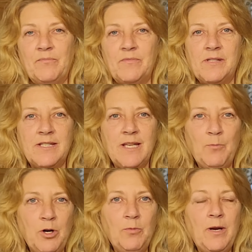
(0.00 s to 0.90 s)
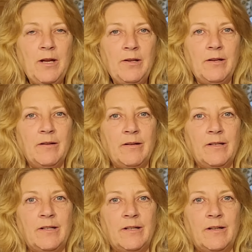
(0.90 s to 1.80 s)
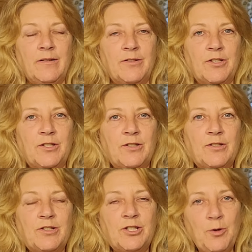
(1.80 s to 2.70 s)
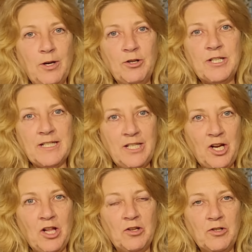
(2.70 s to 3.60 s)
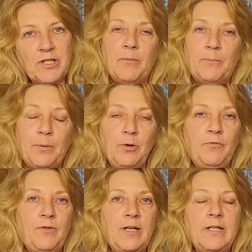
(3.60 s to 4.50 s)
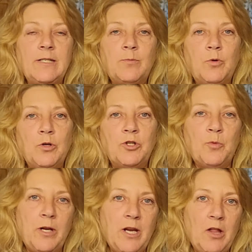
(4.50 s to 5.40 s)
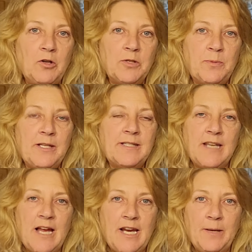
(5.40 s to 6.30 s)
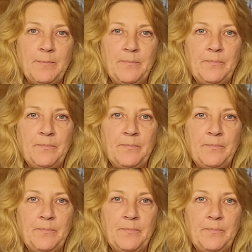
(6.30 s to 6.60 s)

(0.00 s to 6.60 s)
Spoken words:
Somewhere around $260. The booth fees were $20 plus an item